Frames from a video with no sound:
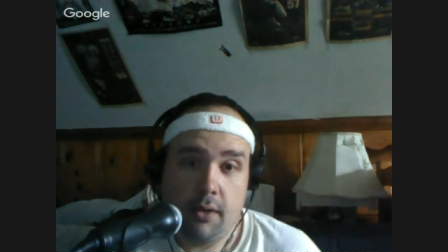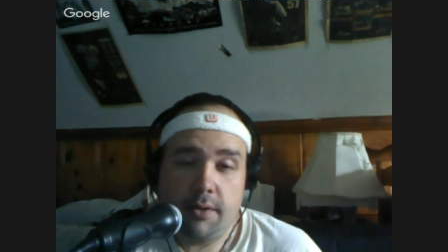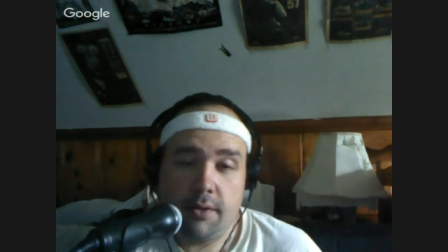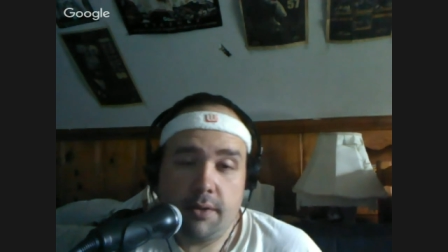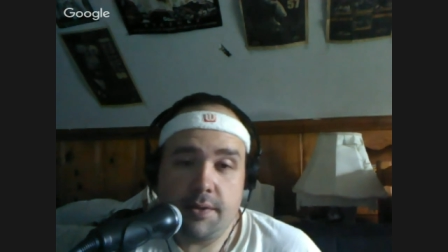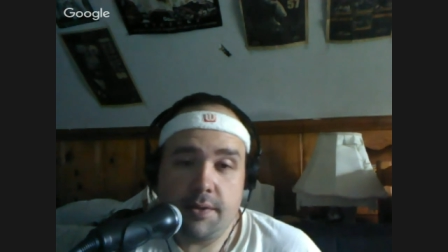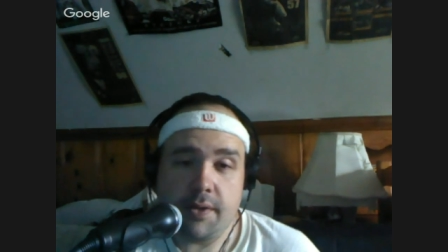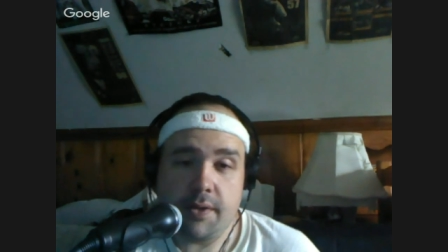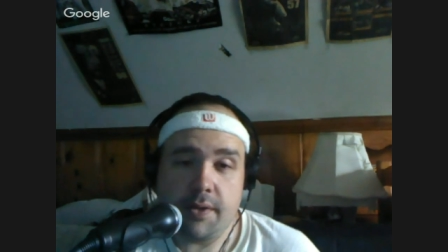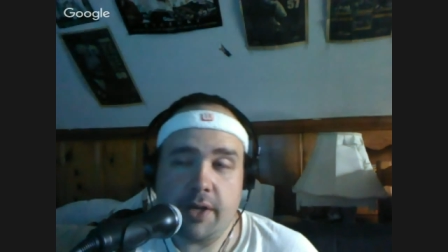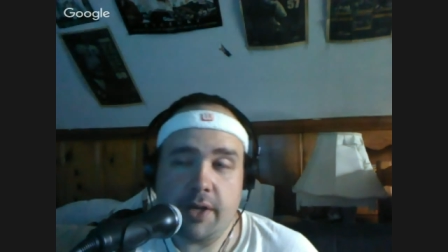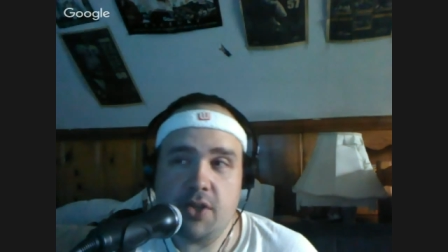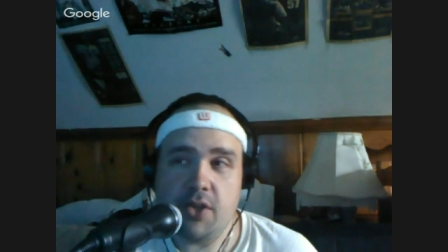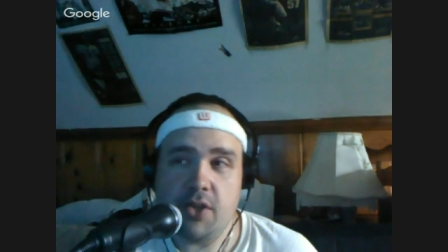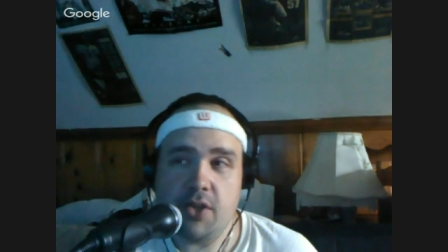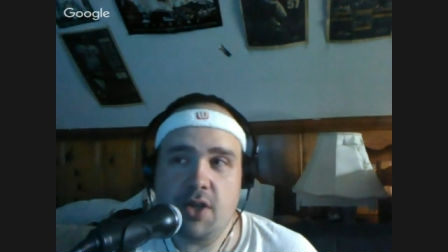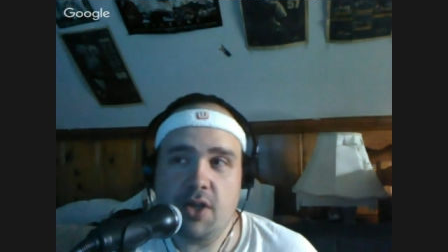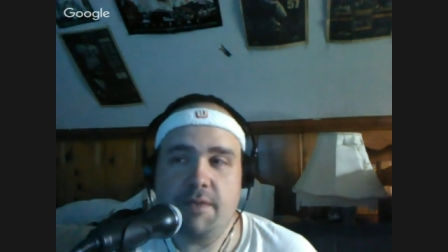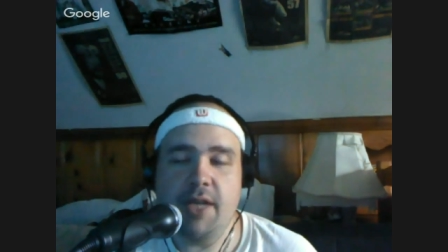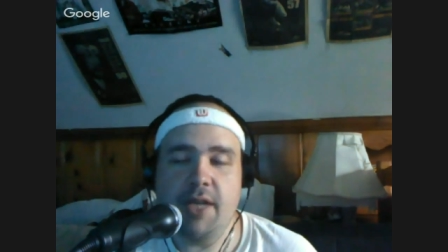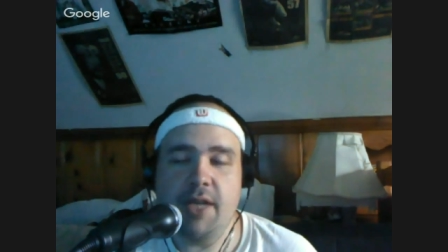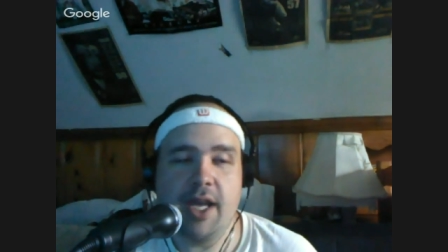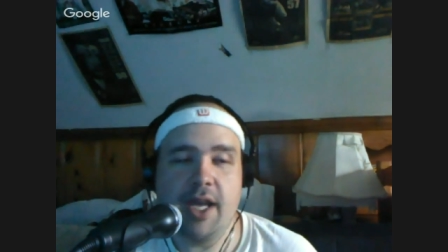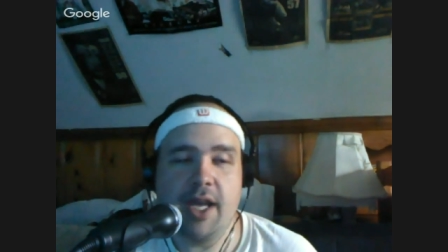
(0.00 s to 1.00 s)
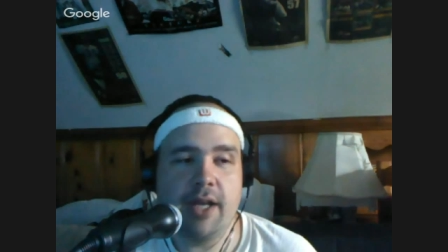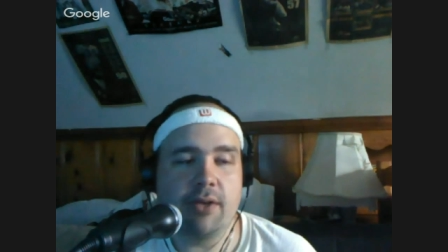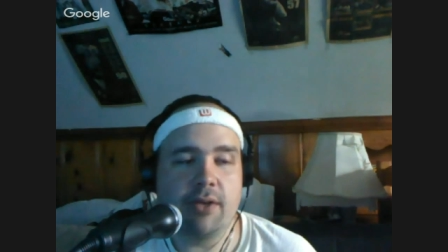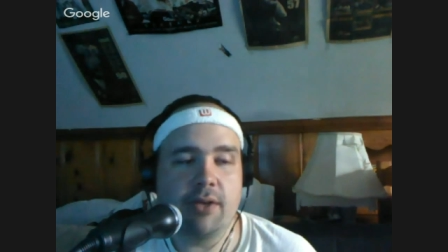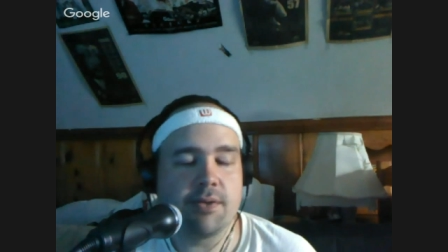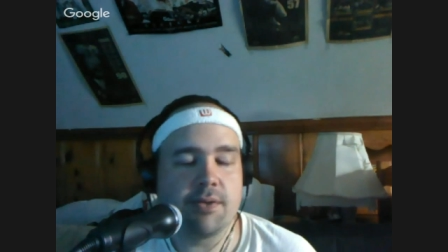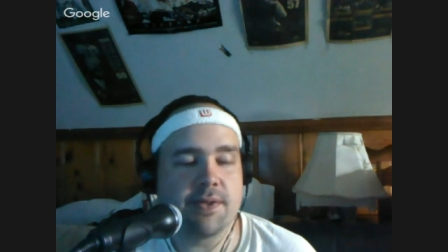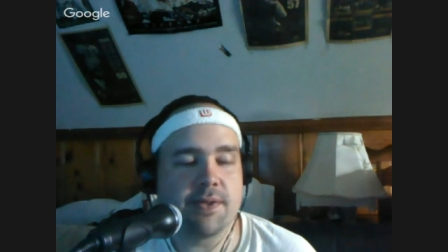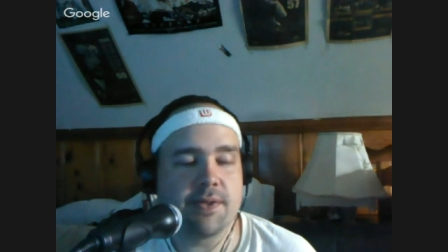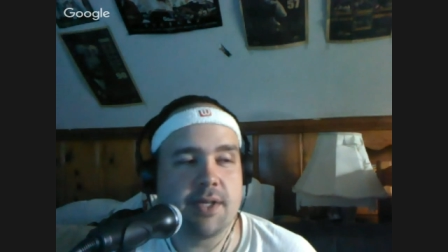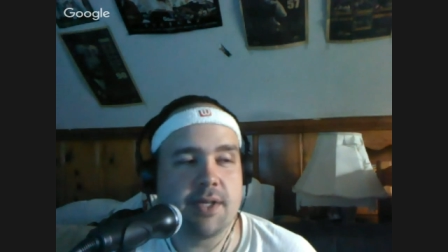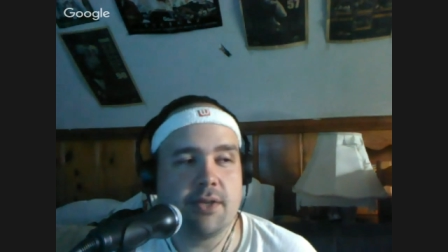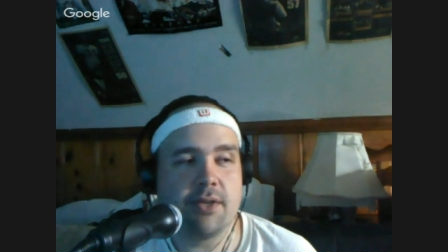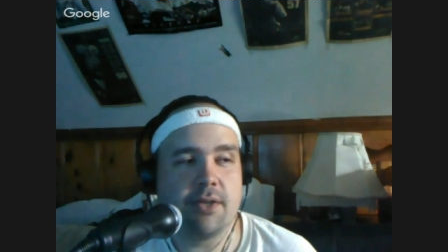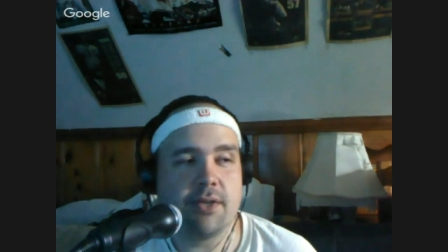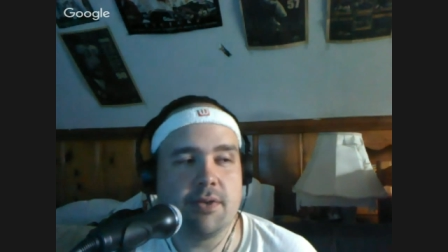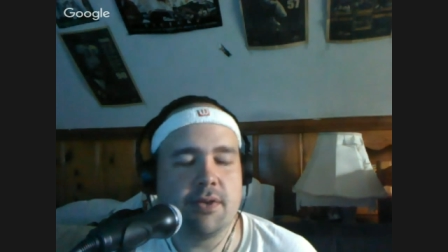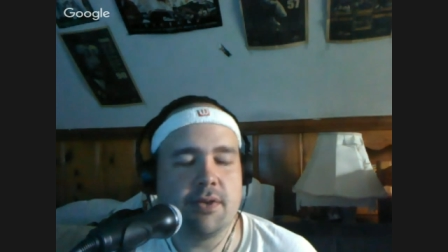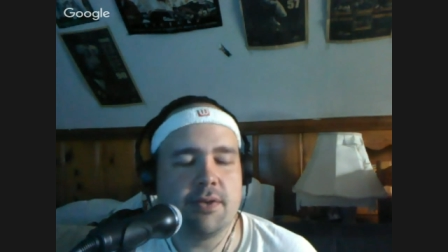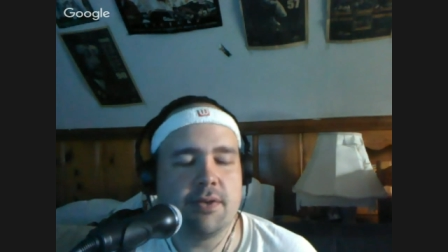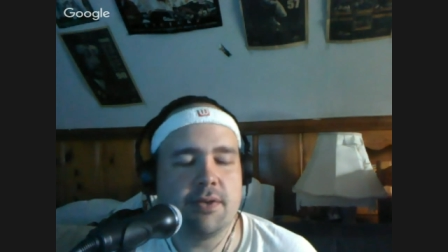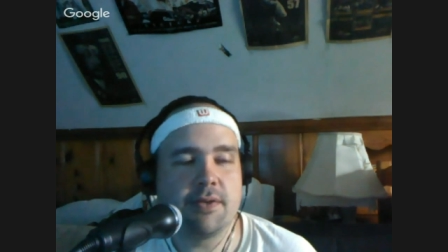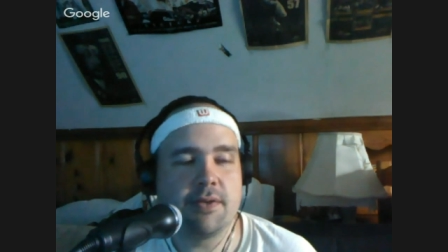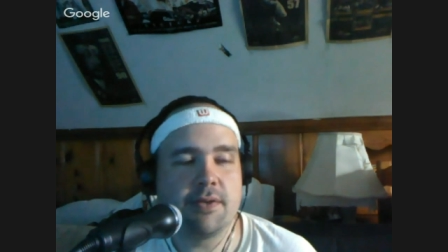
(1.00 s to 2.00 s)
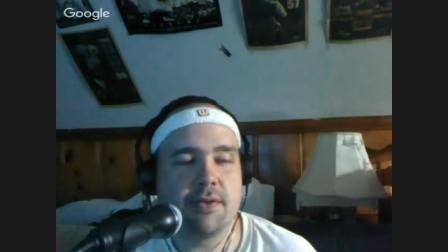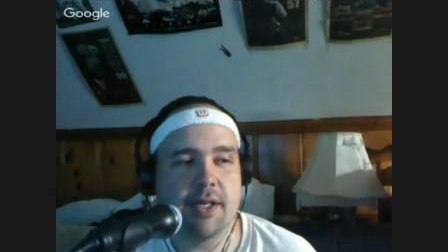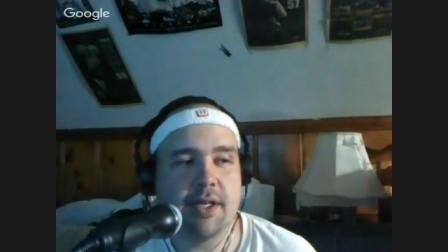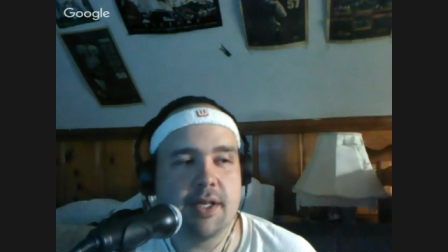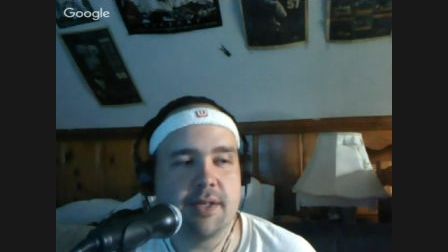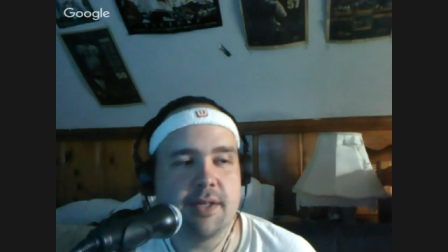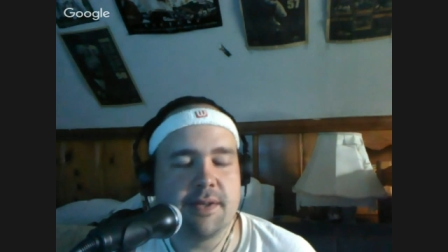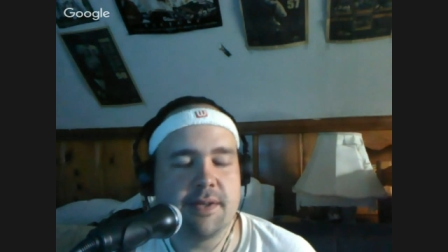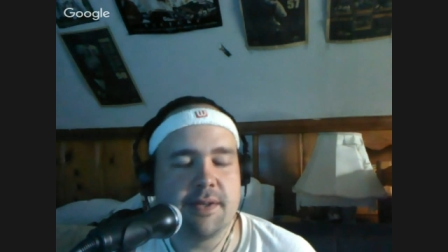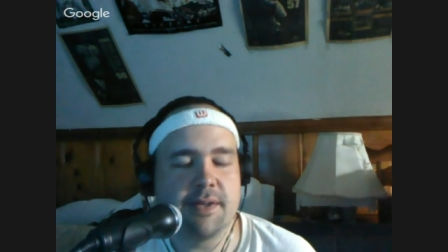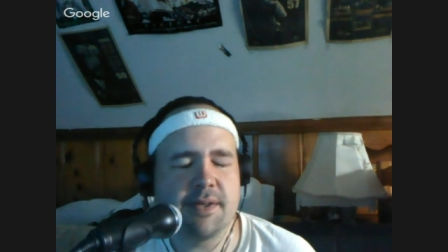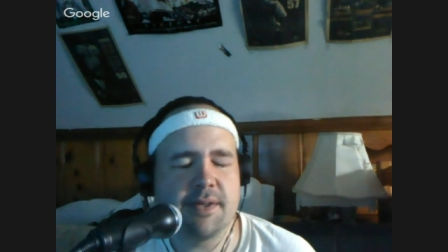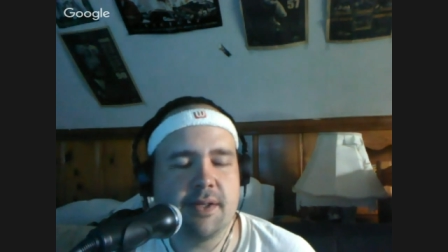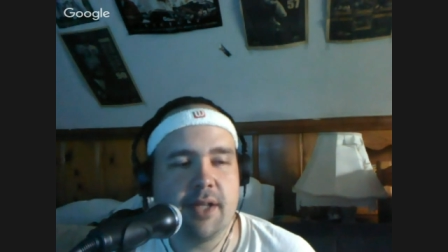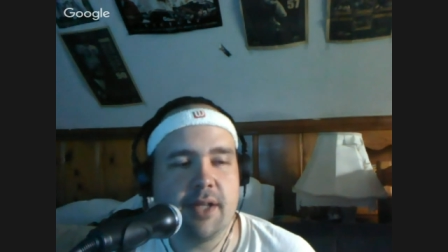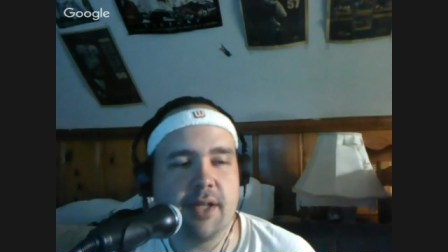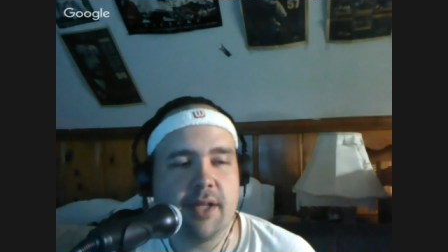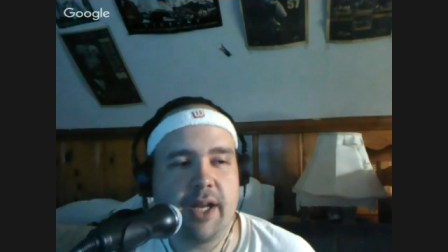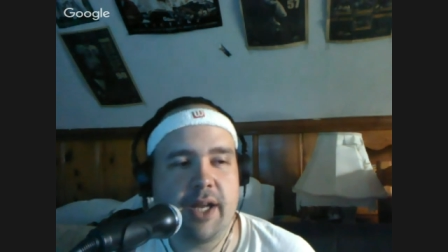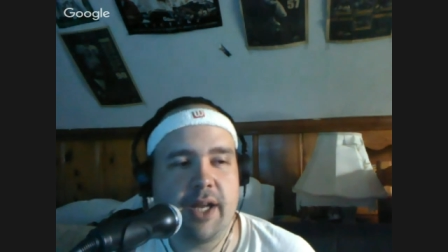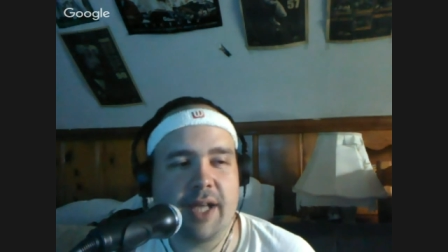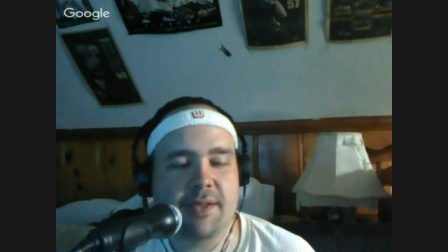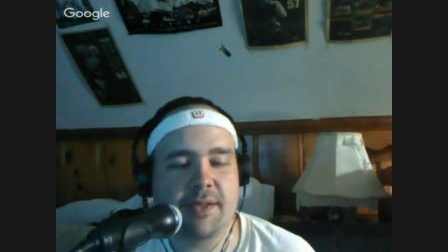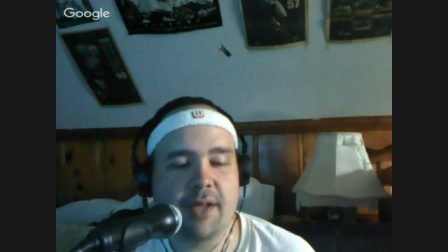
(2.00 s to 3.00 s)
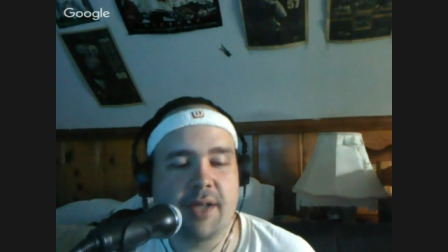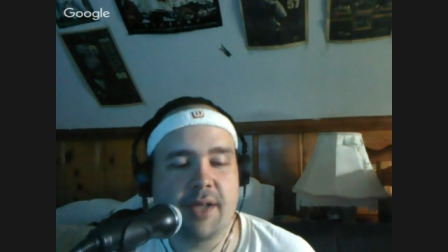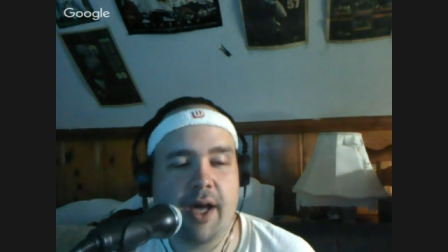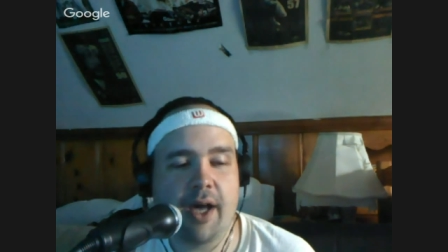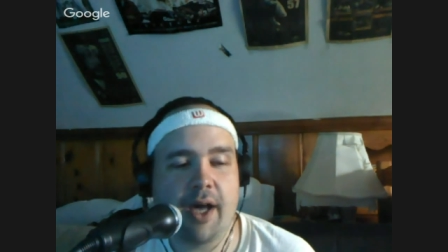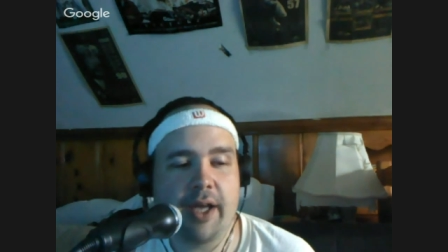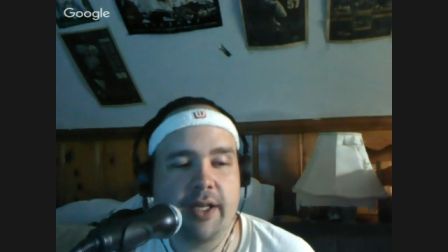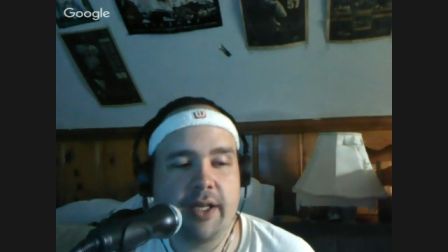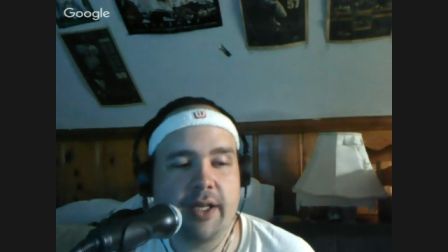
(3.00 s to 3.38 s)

So then Jeff Daniels is introduced as the next guy.